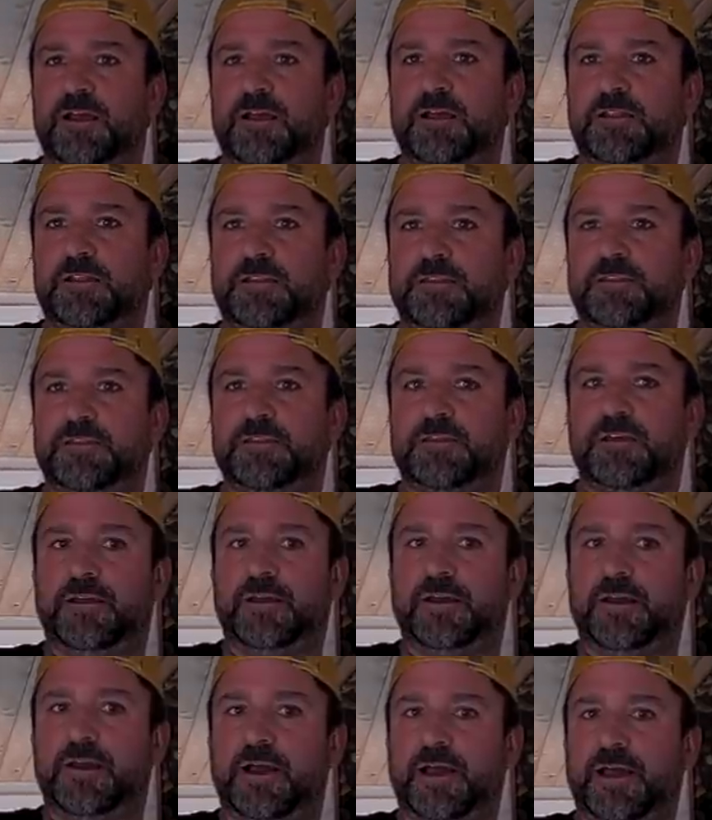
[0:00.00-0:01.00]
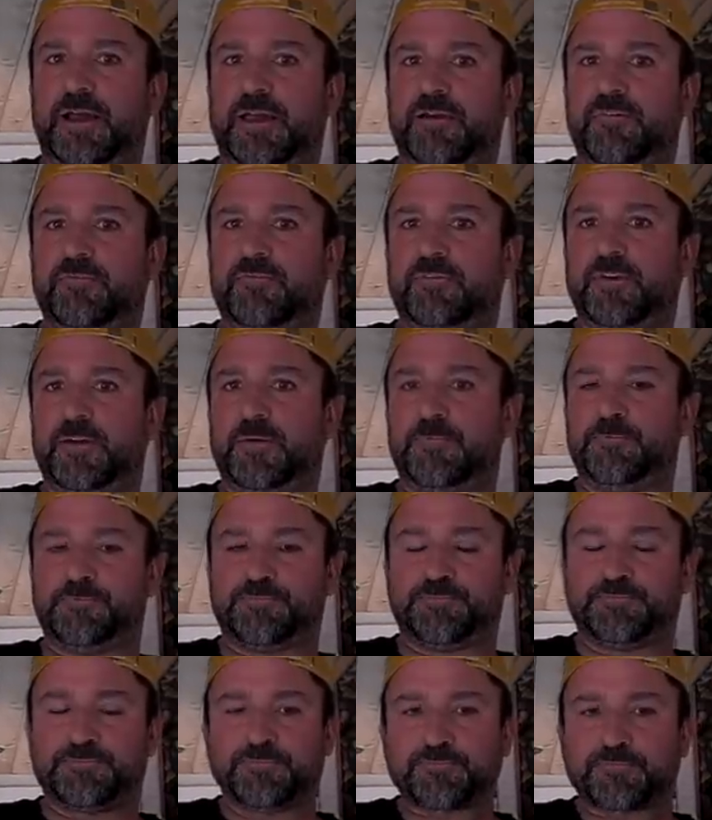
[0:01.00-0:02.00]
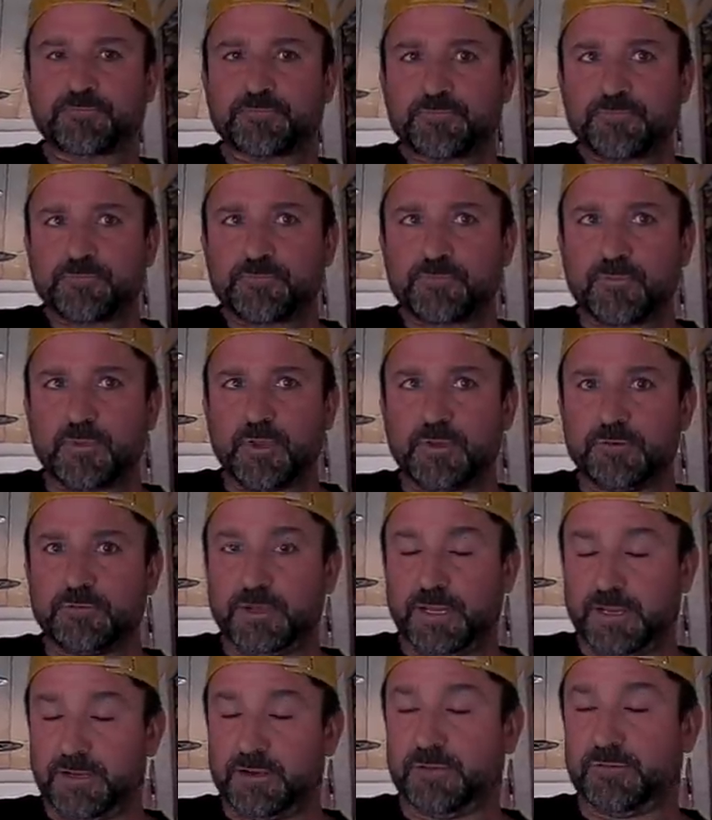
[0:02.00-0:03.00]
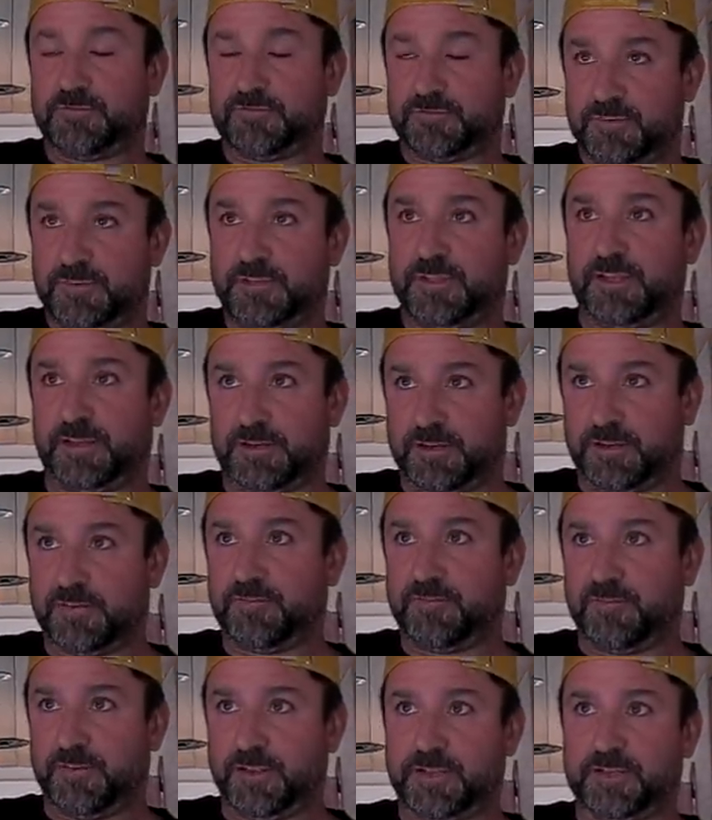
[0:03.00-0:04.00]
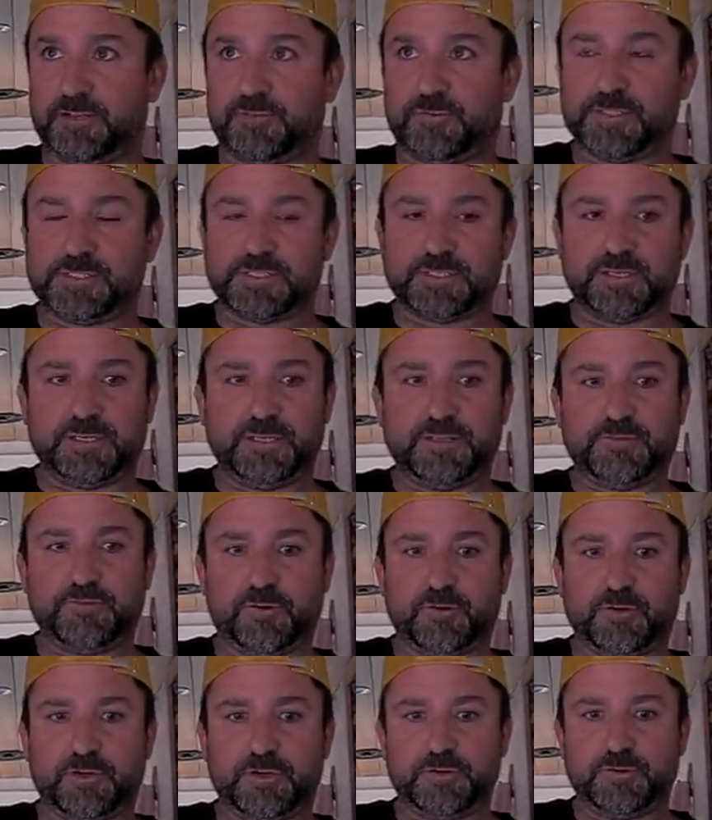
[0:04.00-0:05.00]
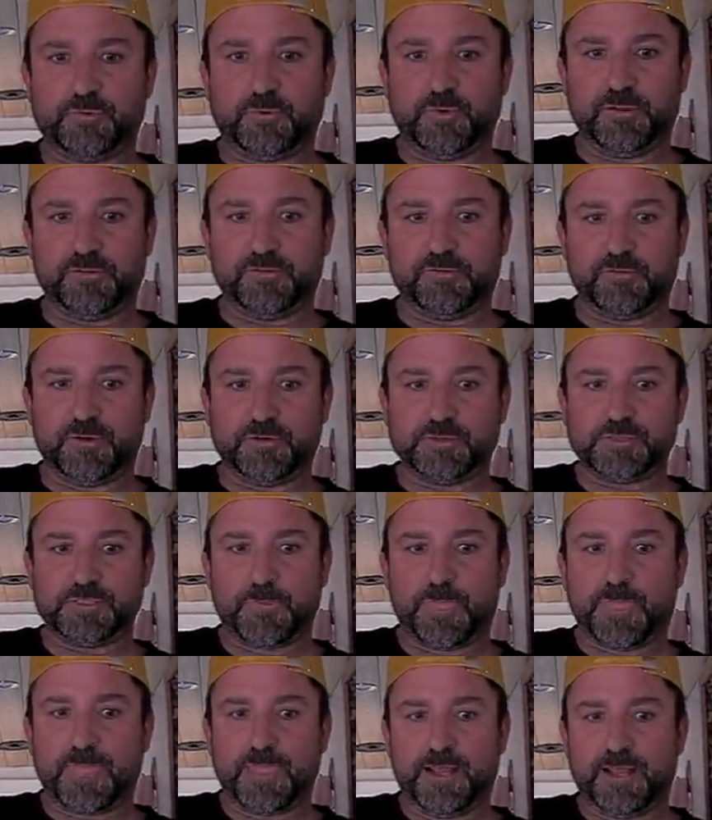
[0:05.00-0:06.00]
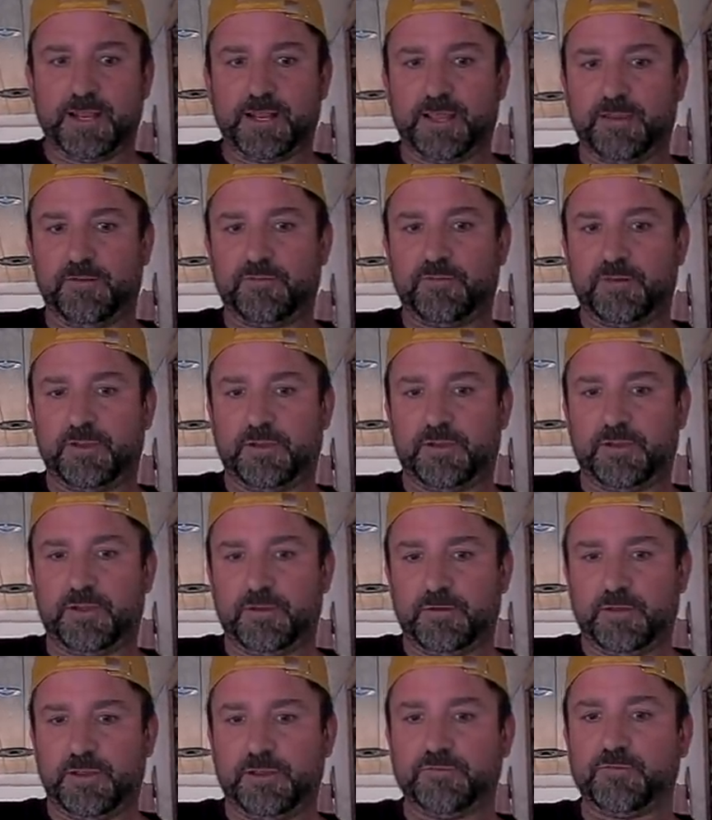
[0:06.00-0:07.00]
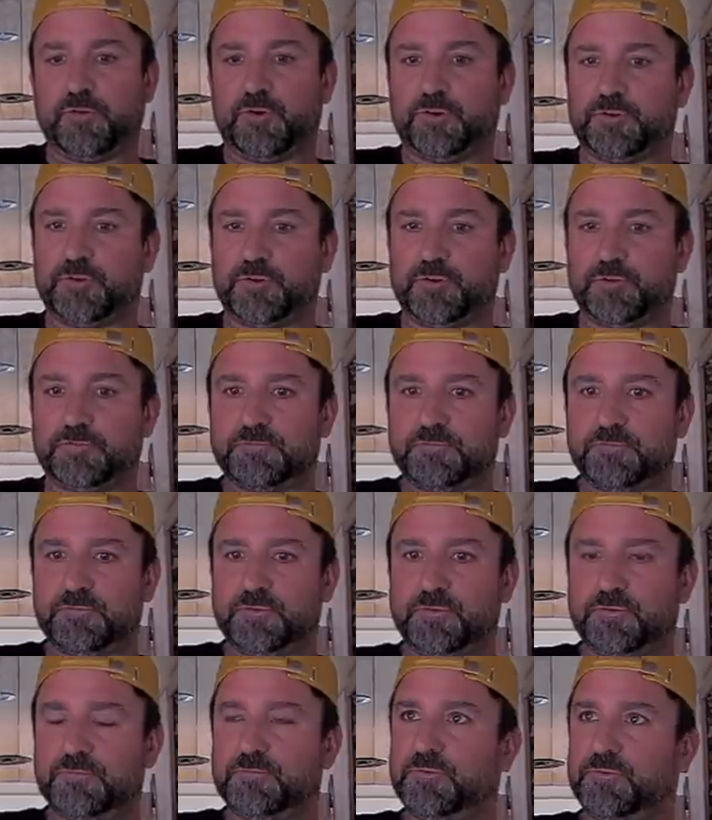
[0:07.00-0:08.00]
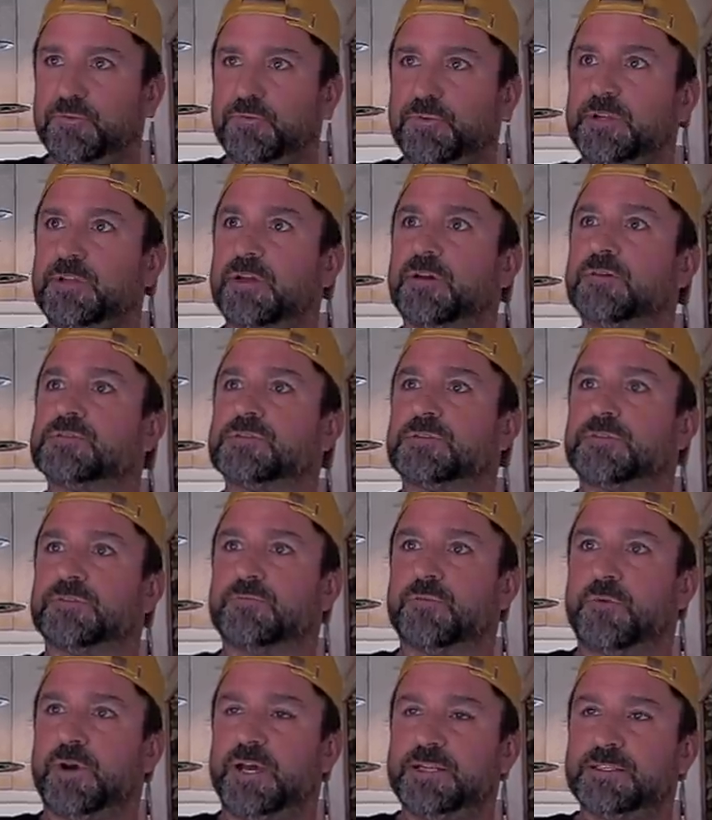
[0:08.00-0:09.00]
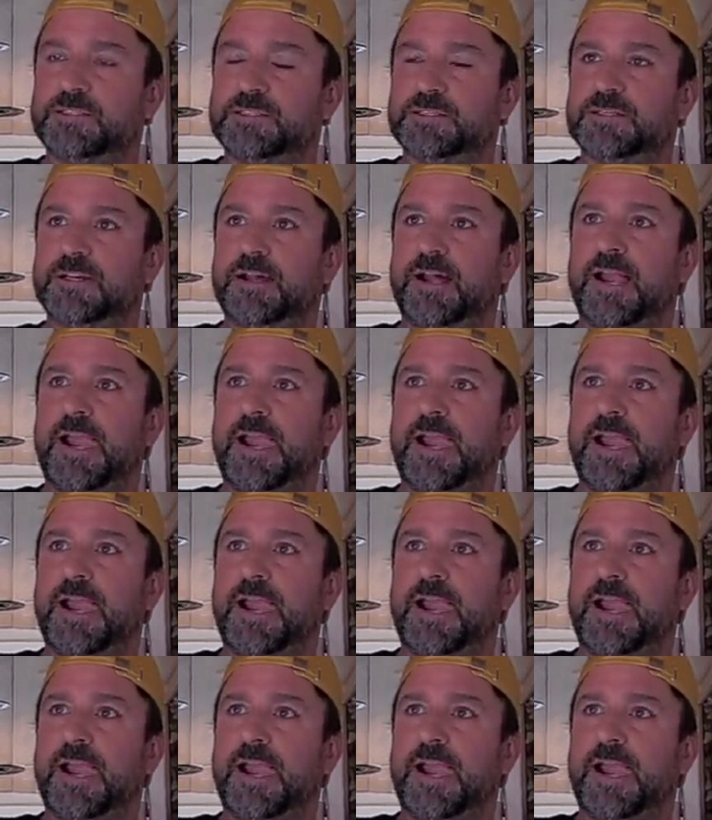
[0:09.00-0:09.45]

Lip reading: And I have enough electricity for a 12 volt, and I have an inverter 3000 watts,